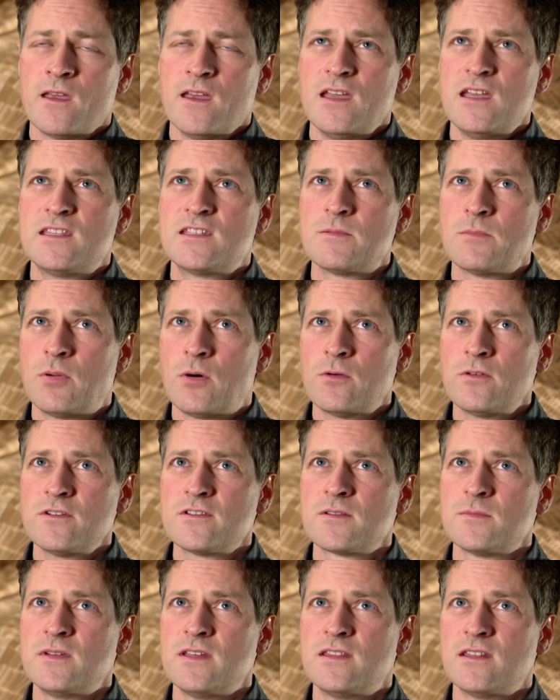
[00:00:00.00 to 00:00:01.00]
It's important
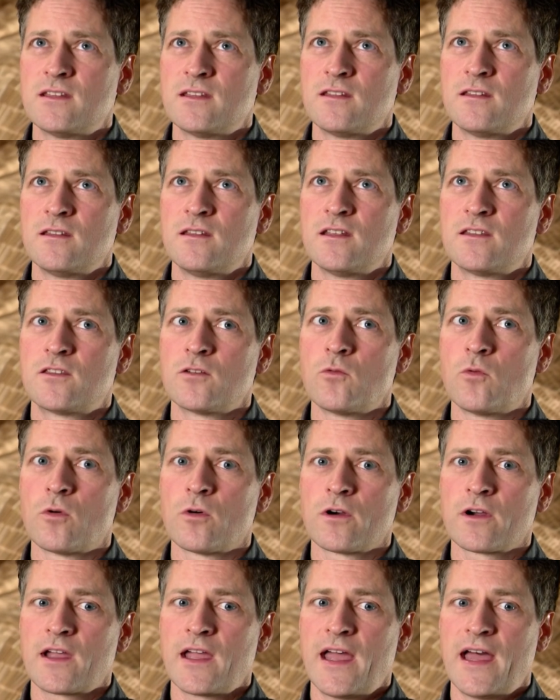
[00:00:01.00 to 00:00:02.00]
to me that the
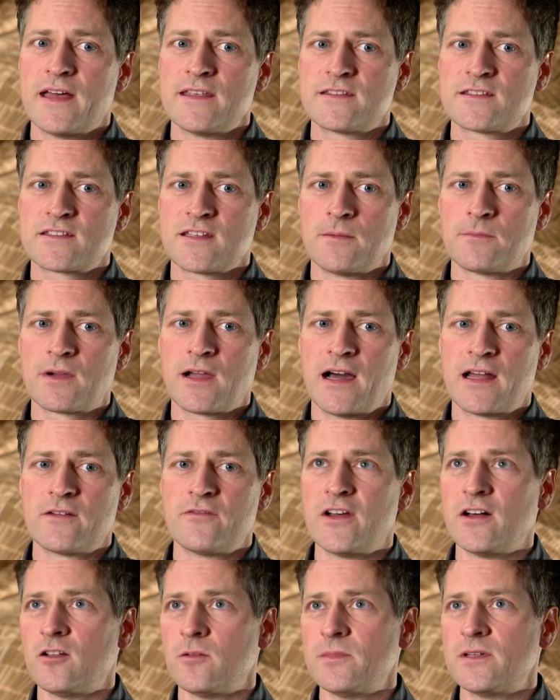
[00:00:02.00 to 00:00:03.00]
work has some kind
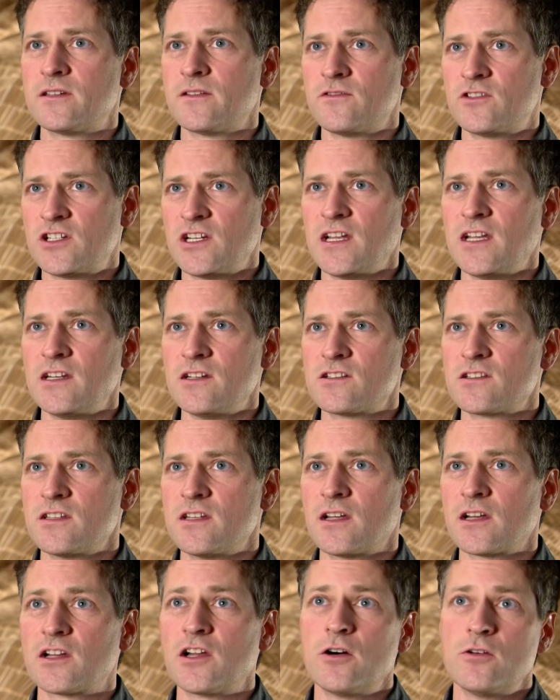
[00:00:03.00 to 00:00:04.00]
of element of change,
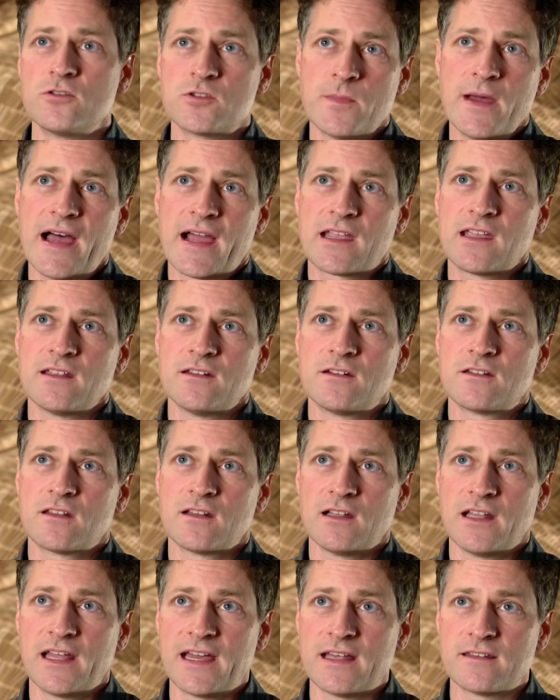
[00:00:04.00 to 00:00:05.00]
that it goes back into
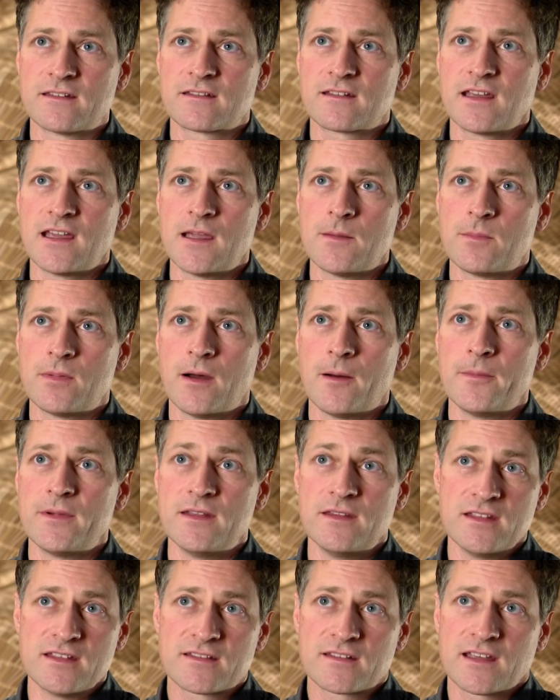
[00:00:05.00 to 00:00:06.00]
the landscape.
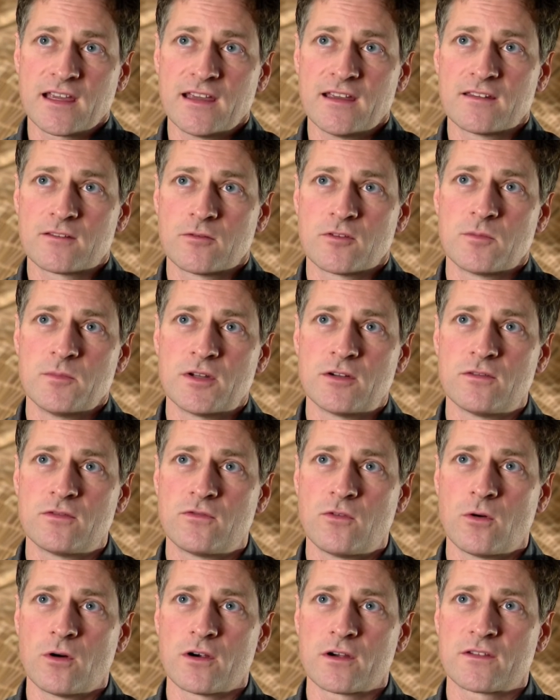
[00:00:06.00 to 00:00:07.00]
In this case, with Middle
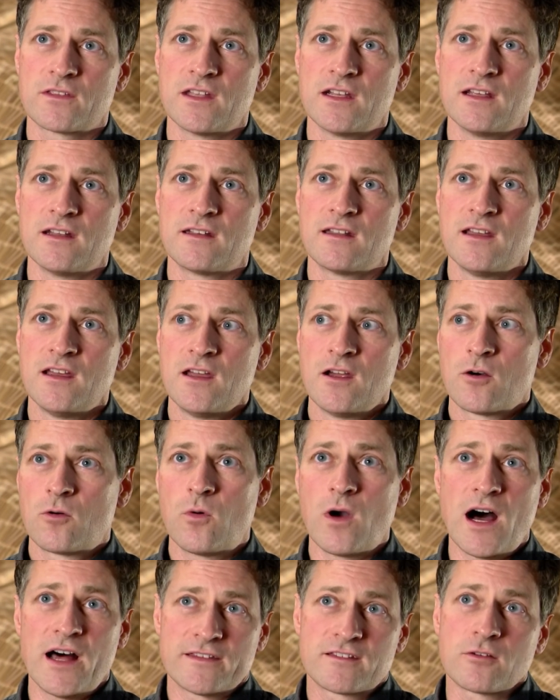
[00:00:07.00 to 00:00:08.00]
Fork, that it
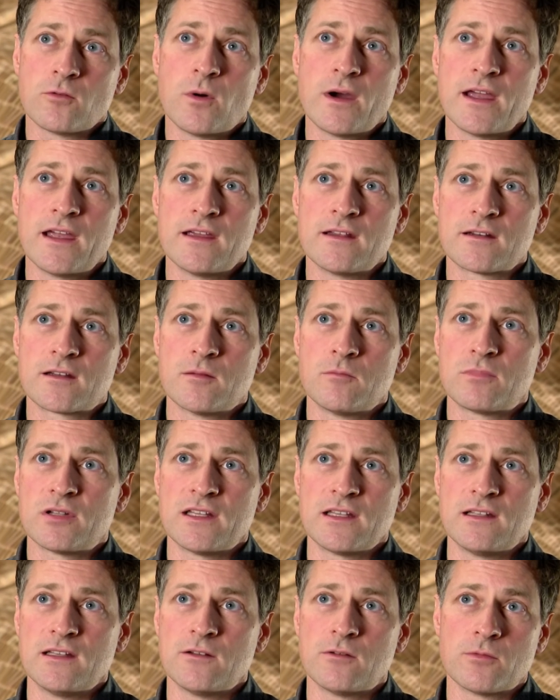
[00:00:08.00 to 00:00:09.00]
rots away and
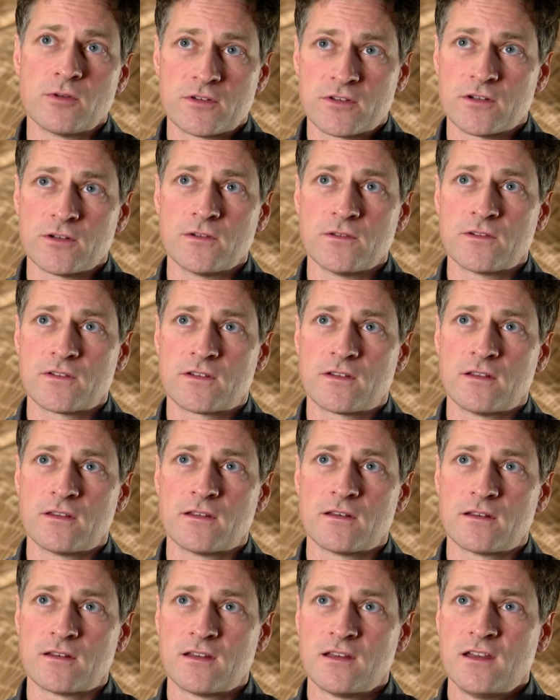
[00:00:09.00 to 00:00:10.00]
completely returns to
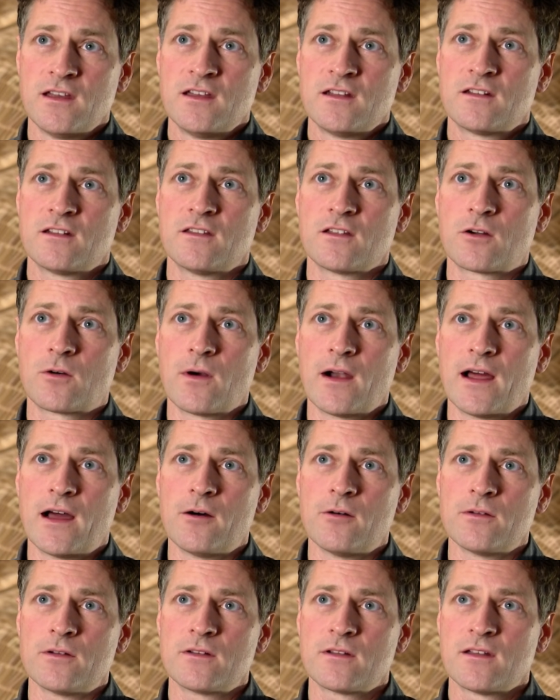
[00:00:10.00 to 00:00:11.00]
the
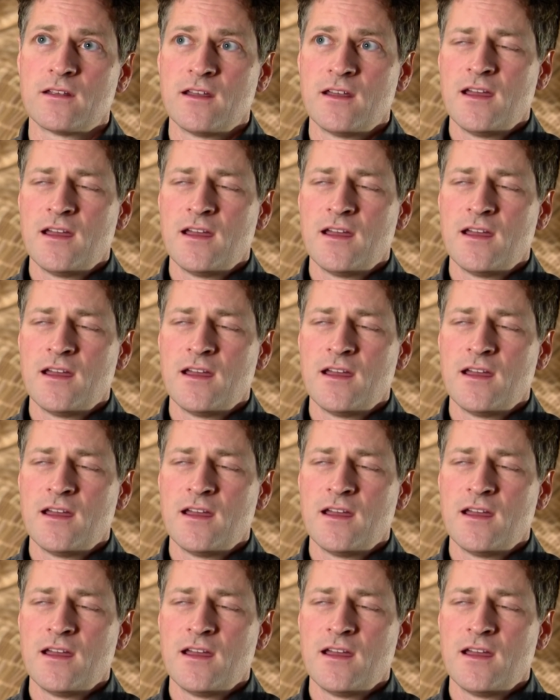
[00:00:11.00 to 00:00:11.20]
ground.